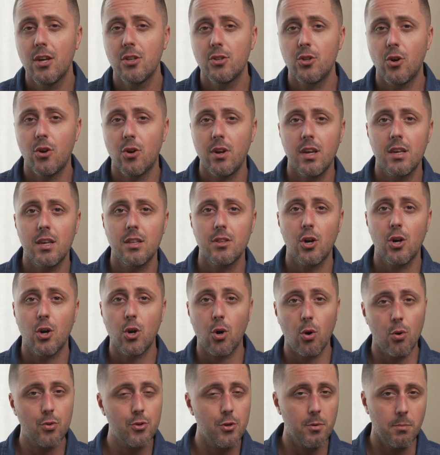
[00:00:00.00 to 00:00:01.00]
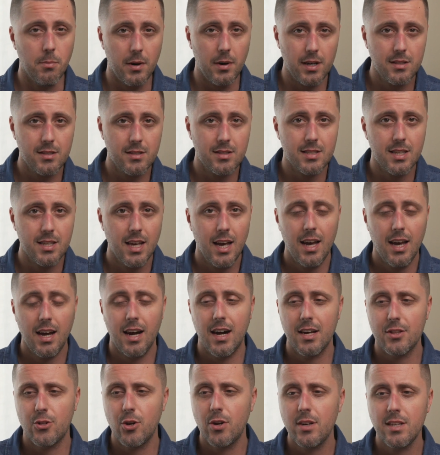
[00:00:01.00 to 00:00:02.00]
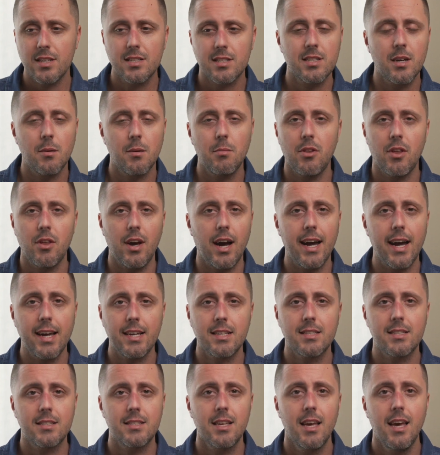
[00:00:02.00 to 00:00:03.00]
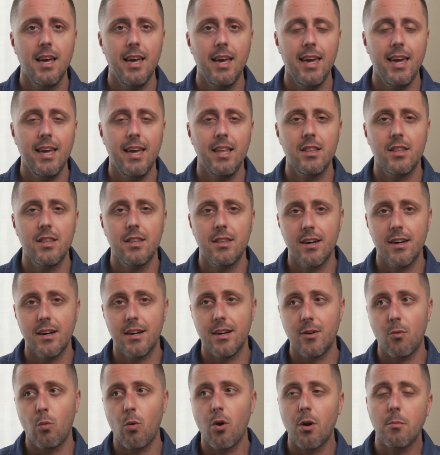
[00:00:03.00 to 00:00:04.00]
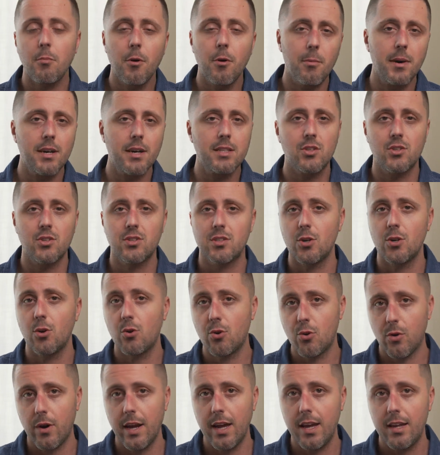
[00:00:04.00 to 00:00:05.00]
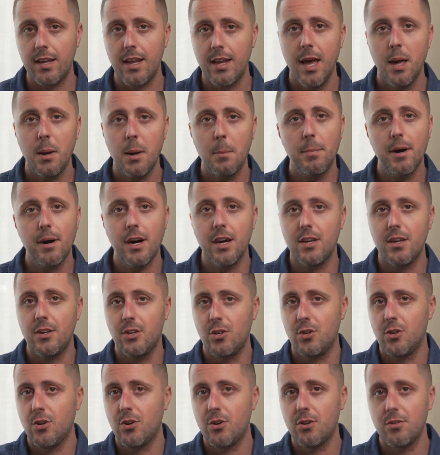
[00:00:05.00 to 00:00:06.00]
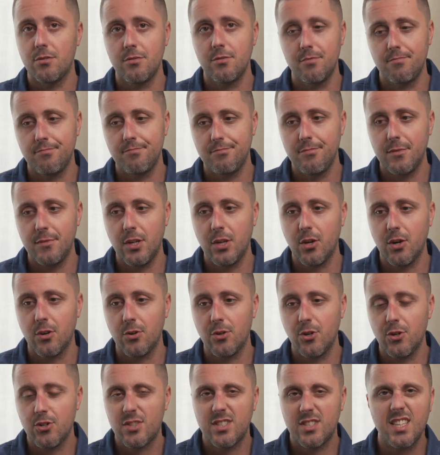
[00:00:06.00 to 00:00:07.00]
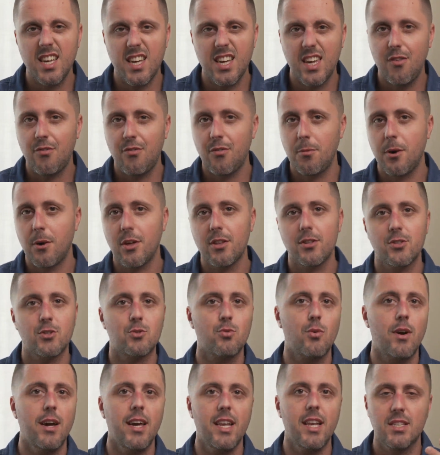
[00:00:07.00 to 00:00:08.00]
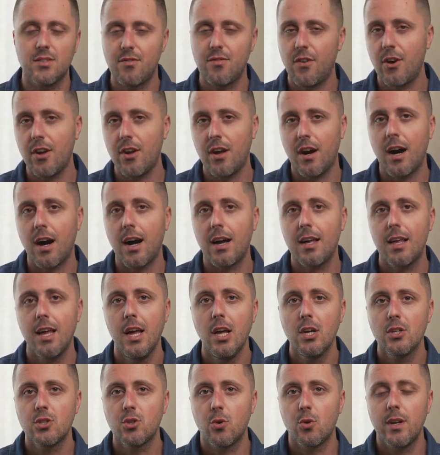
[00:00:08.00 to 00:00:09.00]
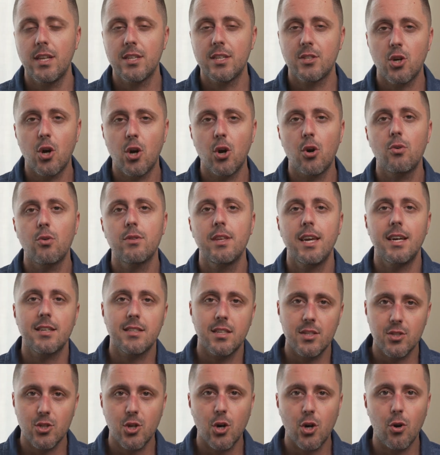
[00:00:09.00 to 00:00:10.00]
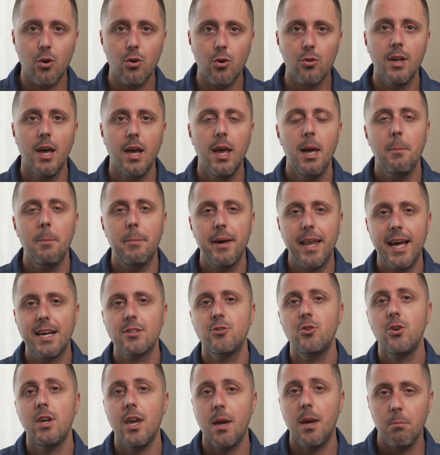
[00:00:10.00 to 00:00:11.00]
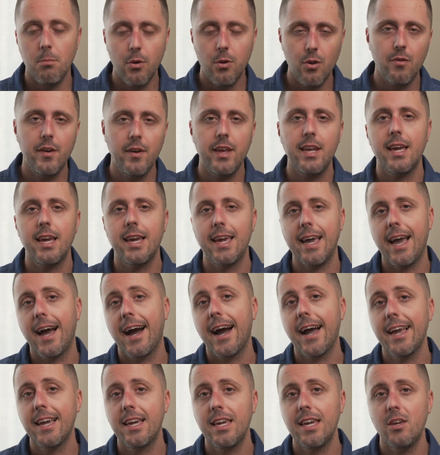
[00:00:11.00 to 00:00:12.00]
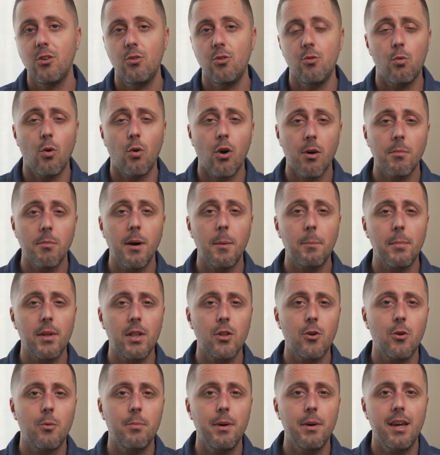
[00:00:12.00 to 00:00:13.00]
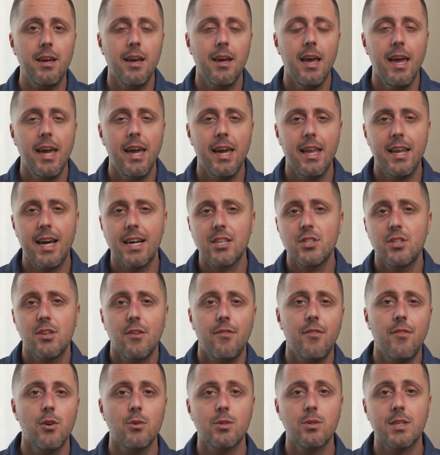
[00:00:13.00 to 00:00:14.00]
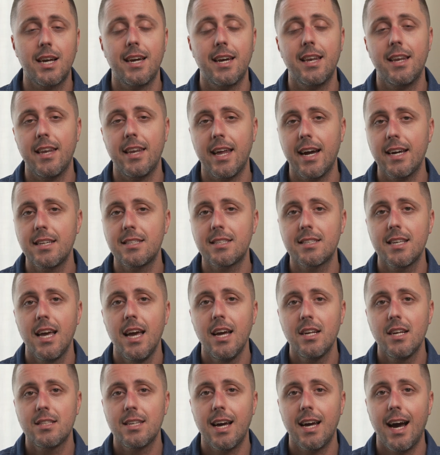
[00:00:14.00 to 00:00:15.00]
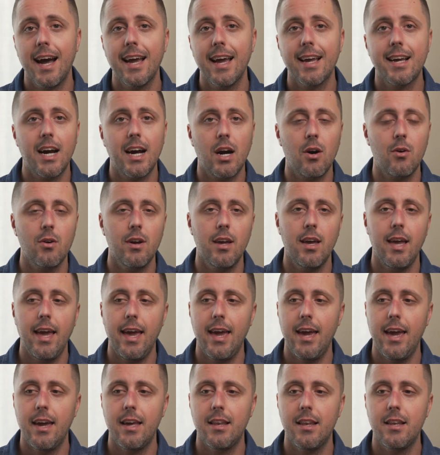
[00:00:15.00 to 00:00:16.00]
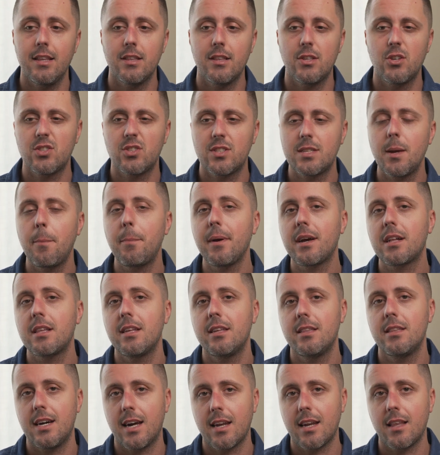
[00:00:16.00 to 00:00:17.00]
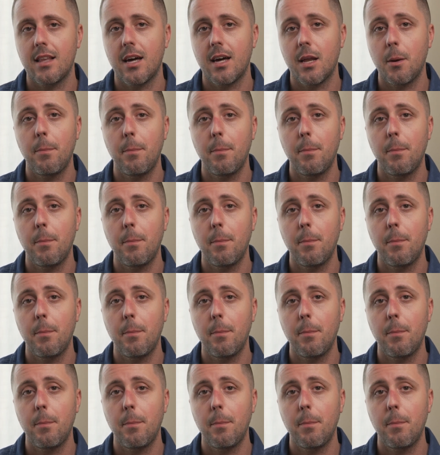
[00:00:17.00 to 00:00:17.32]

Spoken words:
during the colder months. During the summer, the hikes in the warmer months are still great, but you're sticky from all the sweat. It's very hot. So when it's cold, yes, it's cold, but as you get moving and get hiking, you warm up a little bit, and actually feels kind of nice to hike out. And there's typically not a lot of